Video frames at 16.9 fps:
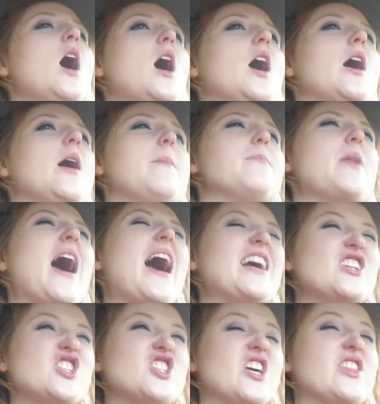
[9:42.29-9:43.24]

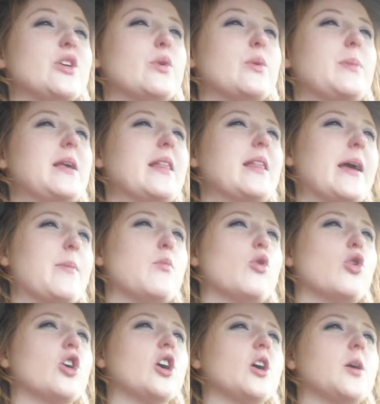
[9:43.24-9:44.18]
I just thought there would be like
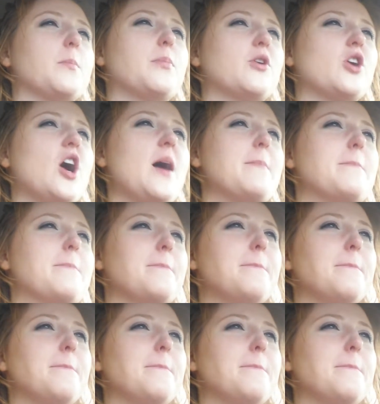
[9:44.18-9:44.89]
more prop